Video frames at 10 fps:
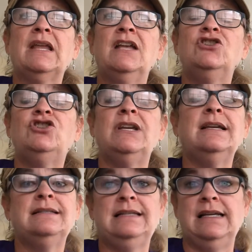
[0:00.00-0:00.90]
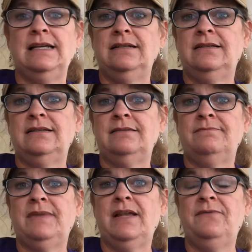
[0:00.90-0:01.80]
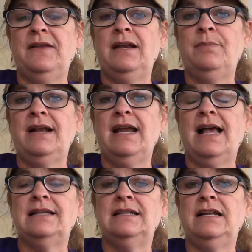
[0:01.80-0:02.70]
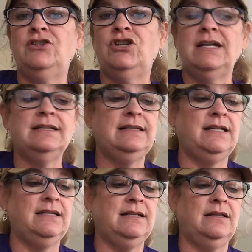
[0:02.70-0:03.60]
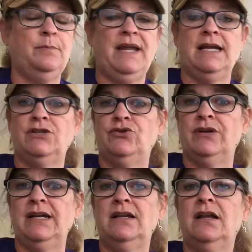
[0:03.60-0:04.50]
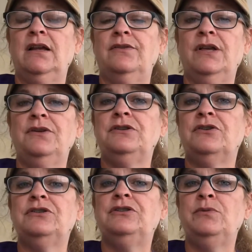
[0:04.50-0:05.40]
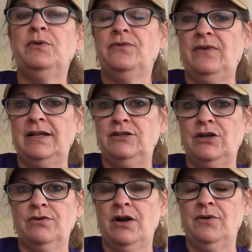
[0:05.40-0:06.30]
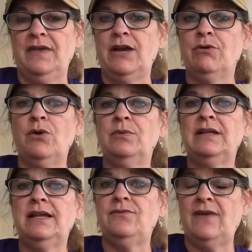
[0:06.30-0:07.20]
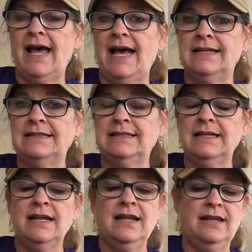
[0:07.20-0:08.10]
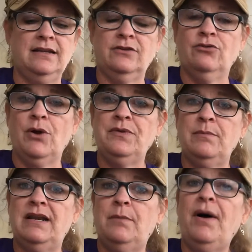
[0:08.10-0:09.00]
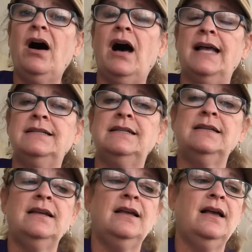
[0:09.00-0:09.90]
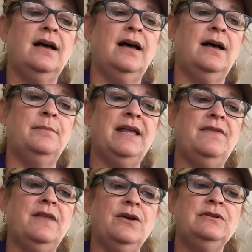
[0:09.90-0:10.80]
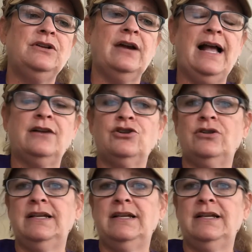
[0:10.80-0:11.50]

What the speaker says: Chia seeds, if anybody has any chia seeds in the pantry, those are super fun to grow. They grow really fast, and grow them in a pot. And those are actually